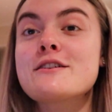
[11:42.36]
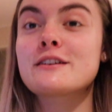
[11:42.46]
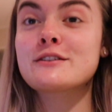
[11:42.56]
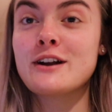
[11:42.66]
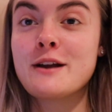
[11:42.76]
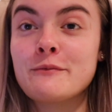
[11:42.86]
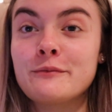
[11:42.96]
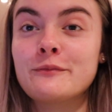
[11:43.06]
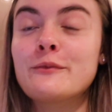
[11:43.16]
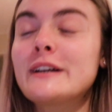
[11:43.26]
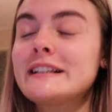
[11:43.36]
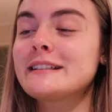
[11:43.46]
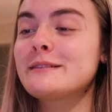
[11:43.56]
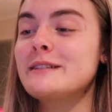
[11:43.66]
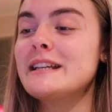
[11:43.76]
you're gonna try and
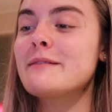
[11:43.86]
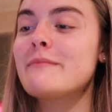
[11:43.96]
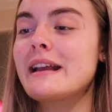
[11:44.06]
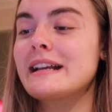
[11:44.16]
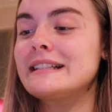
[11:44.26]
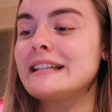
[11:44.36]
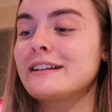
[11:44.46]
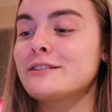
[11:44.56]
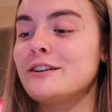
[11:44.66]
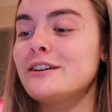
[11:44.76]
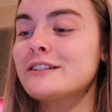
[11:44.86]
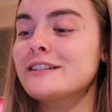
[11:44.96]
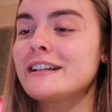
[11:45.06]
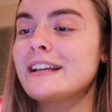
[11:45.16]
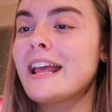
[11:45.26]
witness me make a
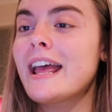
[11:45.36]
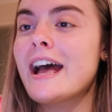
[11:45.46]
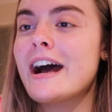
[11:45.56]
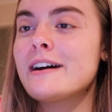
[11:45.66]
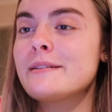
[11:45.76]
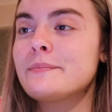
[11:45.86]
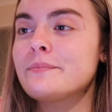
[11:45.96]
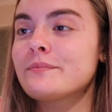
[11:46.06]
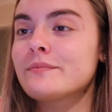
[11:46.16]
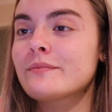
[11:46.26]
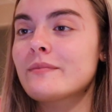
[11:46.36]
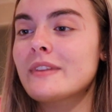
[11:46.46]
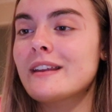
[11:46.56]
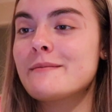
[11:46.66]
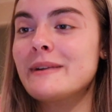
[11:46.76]
TikTok.
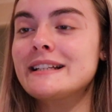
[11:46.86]
My